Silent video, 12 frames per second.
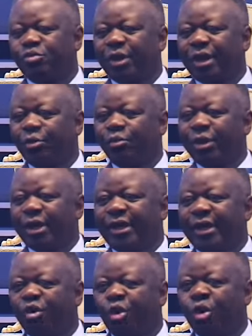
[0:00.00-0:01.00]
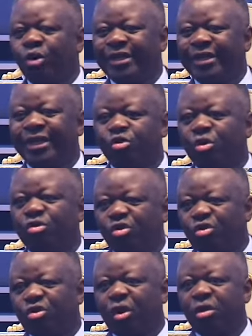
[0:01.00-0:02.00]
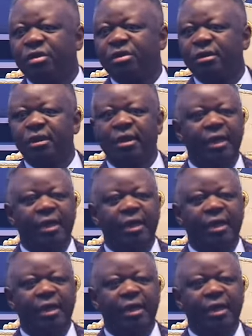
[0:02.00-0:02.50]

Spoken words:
We give holy things unto dogs.